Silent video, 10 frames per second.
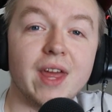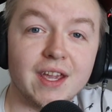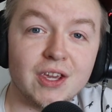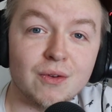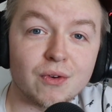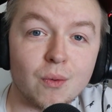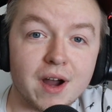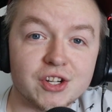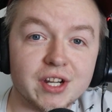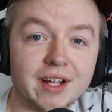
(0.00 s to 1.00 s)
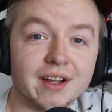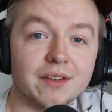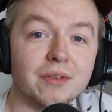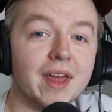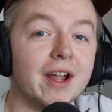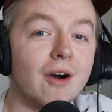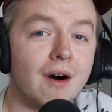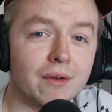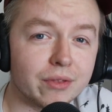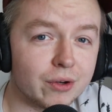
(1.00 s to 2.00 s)
Thank you for watching. Thank
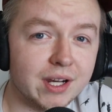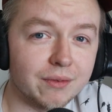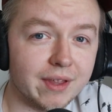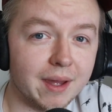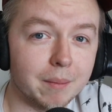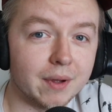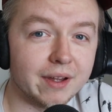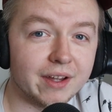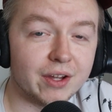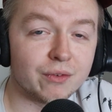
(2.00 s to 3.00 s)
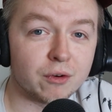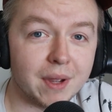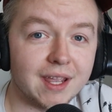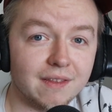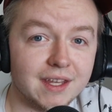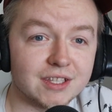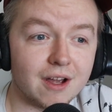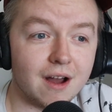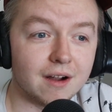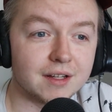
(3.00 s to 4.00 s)
all three of them for making these
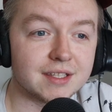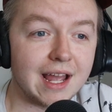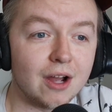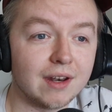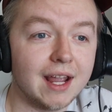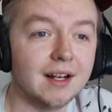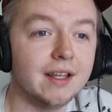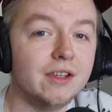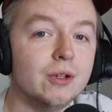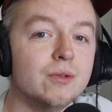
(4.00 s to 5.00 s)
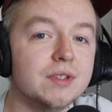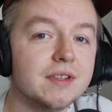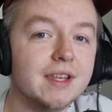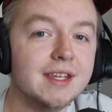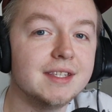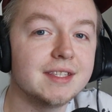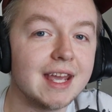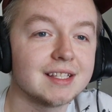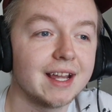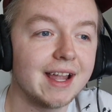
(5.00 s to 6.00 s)
songs. I'll likely use these
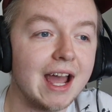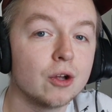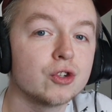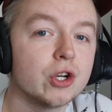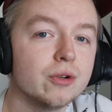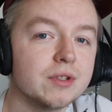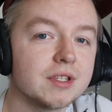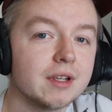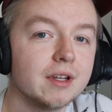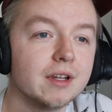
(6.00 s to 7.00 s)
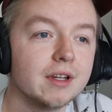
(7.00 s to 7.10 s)
as like outros